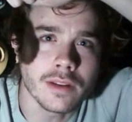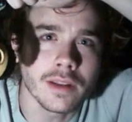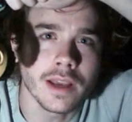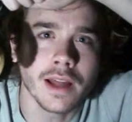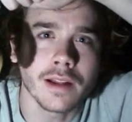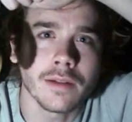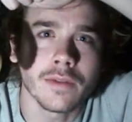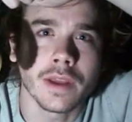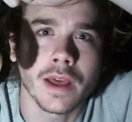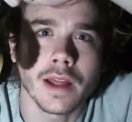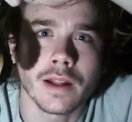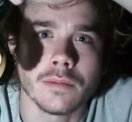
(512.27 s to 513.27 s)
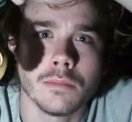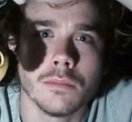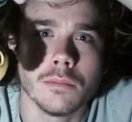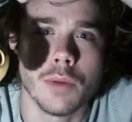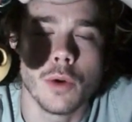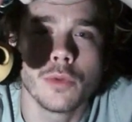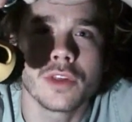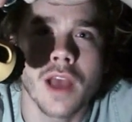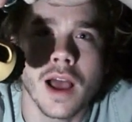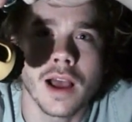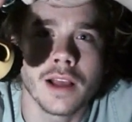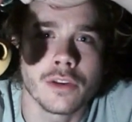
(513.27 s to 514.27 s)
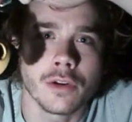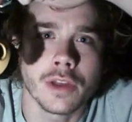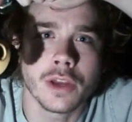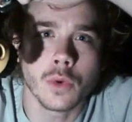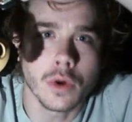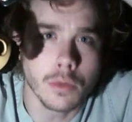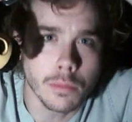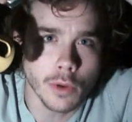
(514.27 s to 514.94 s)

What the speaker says: You gotta, both sides are equal.